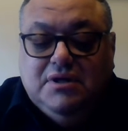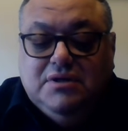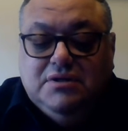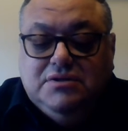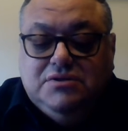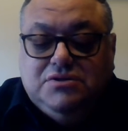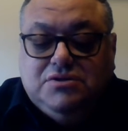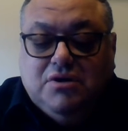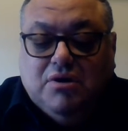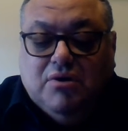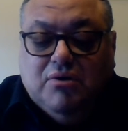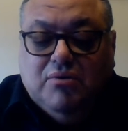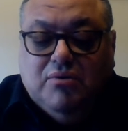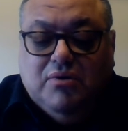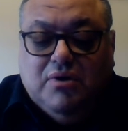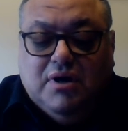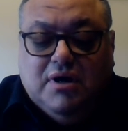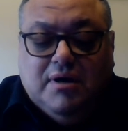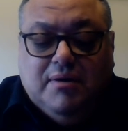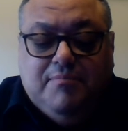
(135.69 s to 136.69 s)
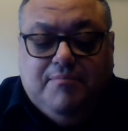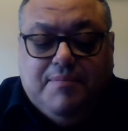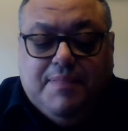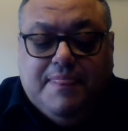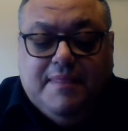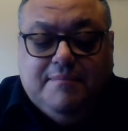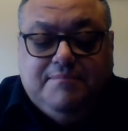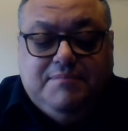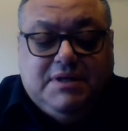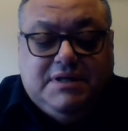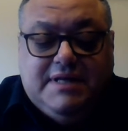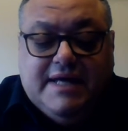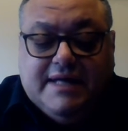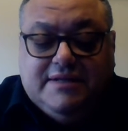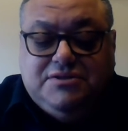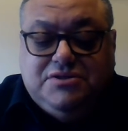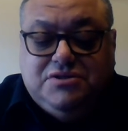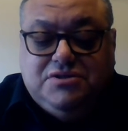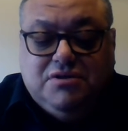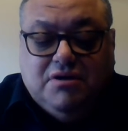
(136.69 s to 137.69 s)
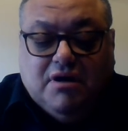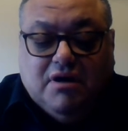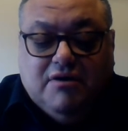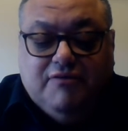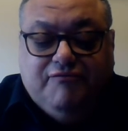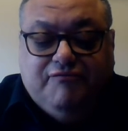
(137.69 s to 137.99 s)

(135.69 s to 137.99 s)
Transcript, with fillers: So um, the Nets are